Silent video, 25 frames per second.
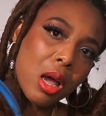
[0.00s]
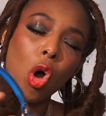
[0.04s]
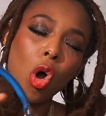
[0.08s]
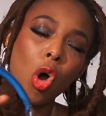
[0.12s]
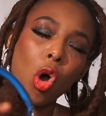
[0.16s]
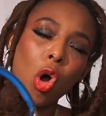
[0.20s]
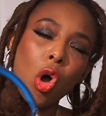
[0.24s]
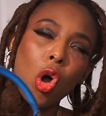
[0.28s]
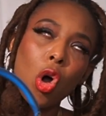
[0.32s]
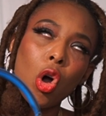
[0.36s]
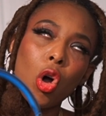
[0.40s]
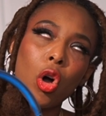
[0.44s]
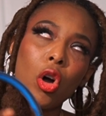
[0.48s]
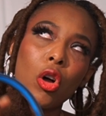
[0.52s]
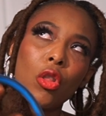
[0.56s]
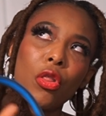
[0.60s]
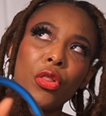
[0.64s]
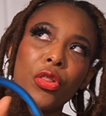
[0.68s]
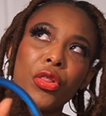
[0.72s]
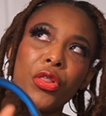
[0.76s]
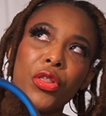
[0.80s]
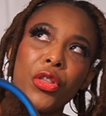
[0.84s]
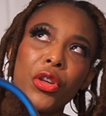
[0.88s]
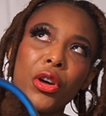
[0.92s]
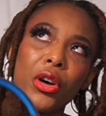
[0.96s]
or
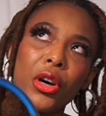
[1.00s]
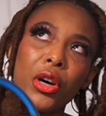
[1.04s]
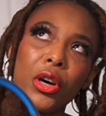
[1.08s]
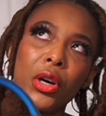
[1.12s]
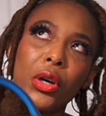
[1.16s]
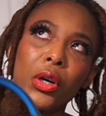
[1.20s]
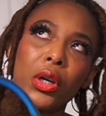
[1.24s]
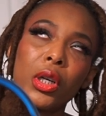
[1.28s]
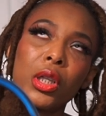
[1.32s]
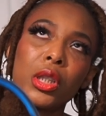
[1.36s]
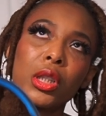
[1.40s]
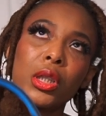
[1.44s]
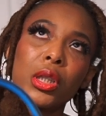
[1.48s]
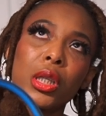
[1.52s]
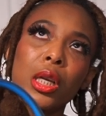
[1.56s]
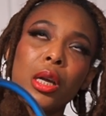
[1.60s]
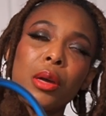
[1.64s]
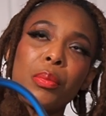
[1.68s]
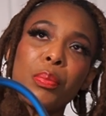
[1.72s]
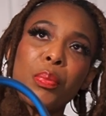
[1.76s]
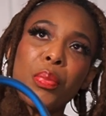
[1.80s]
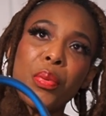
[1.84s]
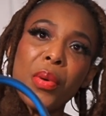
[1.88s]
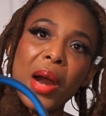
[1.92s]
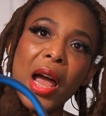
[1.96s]
the
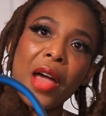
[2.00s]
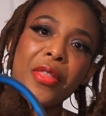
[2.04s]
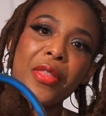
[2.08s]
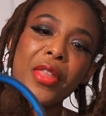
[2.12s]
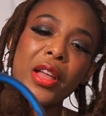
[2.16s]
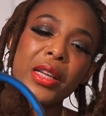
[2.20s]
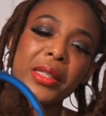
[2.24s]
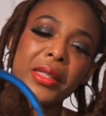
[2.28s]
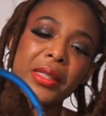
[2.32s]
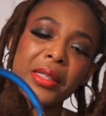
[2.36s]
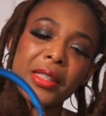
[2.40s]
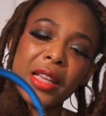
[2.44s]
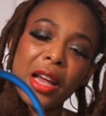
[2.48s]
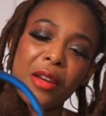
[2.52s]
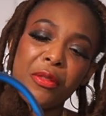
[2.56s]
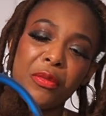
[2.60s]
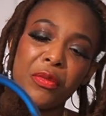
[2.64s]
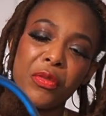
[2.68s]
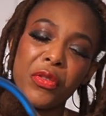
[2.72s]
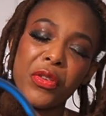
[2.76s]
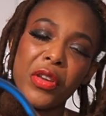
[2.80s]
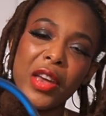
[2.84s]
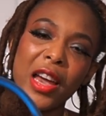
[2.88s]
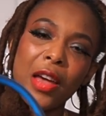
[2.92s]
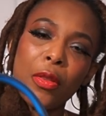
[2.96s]
Prada
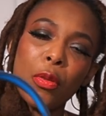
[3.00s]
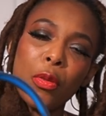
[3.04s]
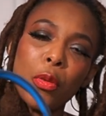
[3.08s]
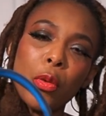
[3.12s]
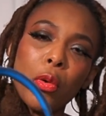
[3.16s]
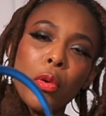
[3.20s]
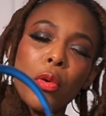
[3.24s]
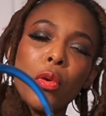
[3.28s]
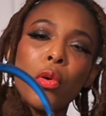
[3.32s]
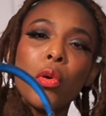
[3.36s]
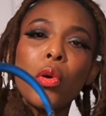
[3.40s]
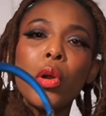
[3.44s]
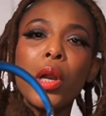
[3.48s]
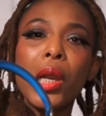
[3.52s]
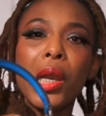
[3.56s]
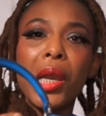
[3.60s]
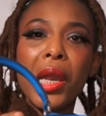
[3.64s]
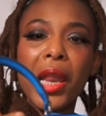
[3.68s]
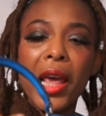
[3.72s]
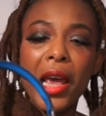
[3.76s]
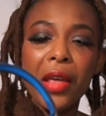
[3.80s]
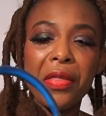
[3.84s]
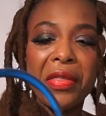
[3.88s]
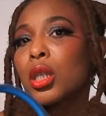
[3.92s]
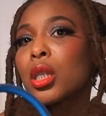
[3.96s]
Saffiano
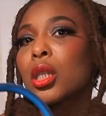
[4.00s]
leather,